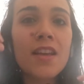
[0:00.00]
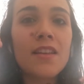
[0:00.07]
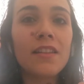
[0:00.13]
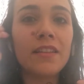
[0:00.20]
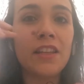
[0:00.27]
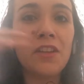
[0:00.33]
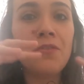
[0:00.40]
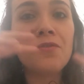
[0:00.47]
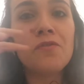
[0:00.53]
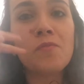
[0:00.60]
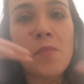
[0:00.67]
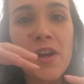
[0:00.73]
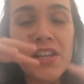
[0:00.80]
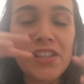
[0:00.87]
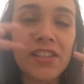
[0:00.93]
the
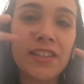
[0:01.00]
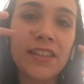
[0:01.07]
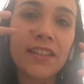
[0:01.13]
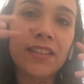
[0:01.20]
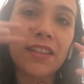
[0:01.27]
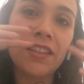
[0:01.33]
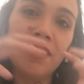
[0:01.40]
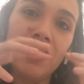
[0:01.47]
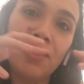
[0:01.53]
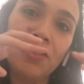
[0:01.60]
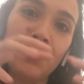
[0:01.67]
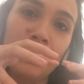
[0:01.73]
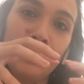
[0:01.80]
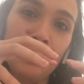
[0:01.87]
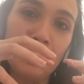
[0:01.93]
information that they
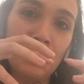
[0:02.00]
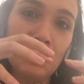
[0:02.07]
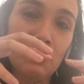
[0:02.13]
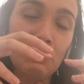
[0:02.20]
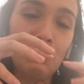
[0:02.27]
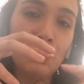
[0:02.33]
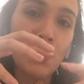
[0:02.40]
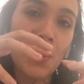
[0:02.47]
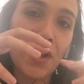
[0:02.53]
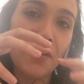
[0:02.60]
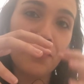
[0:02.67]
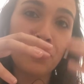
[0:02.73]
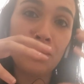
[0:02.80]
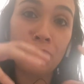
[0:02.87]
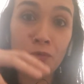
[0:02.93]
need to
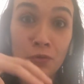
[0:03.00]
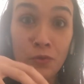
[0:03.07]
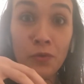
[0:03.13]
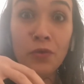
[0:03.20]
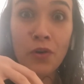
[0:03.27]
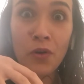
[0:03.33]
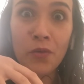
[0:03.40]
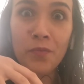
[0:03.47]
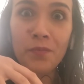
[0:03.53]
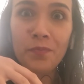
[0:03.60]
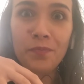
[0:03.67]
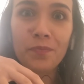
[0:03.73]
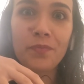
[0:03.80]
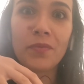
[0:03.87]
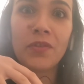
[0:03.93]
have to grow,
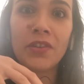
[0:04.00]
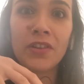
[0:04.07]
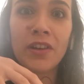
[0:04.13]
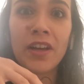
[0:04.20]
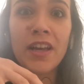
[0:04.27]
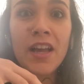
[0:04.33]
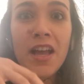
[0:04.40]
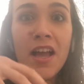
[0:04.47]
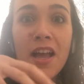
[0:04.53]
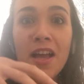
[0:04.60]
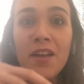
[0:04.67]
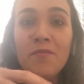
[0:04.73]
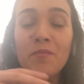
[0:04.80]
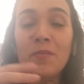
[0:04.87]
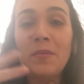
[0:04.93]
okay?
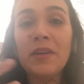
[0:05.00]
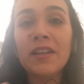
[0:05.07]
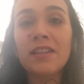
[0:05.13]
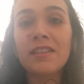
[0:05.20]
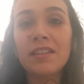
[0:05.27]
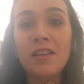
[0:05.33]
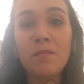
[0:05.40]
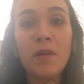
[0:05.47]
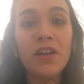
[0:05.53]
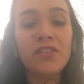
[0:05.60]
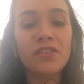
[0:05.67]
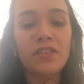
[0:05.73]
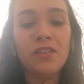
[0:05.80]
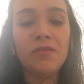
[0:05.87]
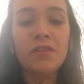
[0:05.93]
Because
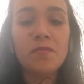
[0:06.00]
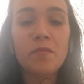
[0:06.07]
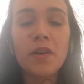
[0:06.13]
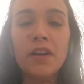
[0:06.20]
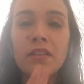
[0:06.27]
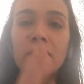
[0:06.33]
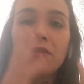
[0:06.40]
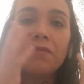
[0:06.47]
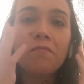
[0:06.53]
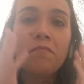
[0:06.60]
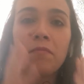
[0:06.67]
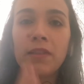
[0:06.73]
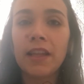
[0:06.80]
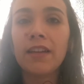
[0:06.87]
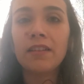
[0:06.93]
imagine if the mother
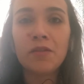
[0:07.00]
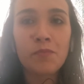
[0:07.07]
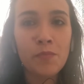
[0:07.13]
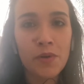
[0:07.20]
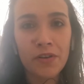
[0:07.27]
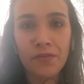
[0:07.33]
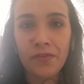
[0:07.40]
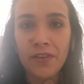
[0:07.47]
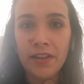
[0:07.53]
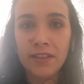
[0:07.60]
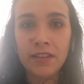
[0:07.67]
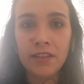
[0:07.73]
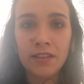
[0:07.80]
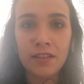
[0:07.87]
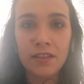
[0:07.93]
planned the
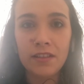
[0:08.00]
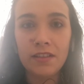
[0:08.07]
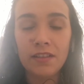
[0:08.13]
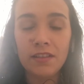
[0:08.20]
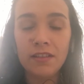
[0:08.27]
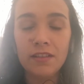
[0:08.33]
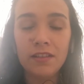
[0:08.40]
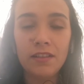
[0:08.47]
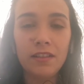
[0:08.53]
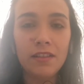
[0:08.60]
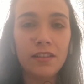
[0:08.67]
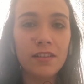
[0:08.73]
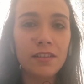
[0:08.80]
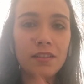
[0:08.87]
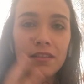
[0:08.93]
perfect
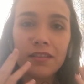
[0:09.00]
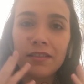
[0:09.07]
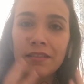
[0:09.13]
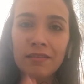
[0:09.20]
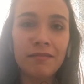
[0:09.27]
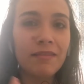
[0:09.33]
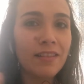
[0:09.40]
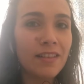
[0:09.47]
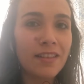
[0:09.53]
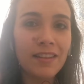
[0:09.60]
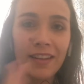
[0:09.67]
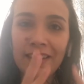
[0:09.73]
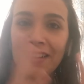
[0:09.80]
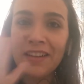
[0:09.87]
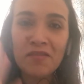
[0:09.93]

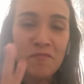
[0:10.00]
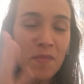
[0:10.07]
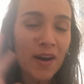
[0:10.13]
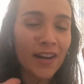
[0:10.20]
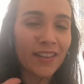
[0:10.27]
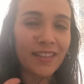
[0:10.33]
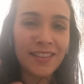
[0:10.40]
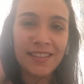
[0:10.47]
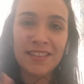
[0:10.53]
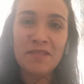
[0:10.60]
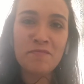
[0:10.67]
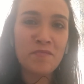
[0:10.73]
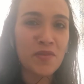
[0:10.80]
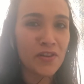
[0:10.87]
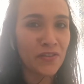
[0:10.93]
in their mind, it's
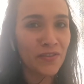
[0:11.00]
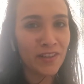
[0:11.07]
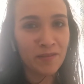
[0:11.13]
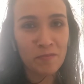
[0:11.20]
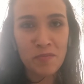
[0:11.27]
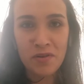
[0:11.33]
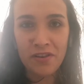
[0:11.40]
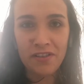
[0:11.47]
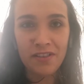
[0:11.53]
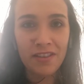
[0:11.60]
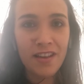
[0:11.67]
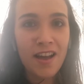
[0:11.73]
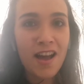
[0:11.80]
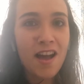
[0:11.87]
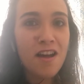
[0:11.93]
the perfect
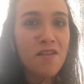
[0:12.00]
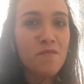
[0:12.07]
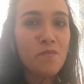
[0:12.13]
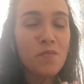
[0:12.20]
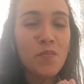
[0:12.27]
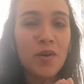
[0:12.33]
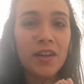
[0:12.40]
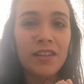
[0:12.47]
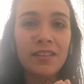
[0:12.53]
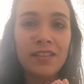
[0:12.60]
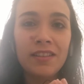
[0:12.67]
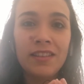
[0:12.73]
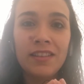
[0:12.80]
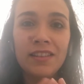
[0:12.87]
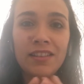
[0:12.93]
birth, but
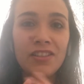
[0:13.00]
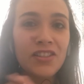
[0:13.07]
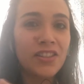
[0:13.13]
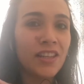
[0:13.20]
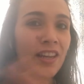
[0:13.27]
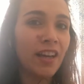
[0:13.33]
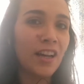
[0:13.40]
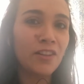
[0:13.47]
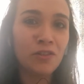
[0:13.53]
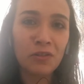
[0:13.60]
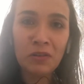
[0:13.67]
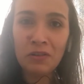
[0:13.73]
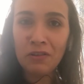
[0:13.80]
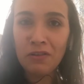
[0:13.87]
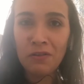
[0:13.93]
she had
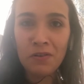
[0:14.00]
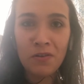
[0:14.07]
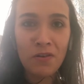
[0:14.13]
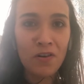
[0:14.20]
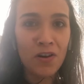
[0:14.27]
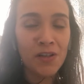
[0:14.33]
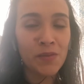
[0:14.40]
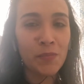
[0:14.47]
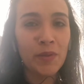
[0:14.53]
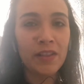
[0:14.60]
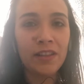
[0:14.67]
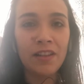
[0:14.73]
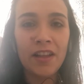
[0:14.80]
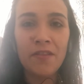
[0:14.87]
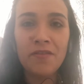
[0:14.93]
to go to the
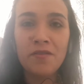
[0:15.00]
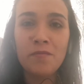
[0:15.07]
hospital, have the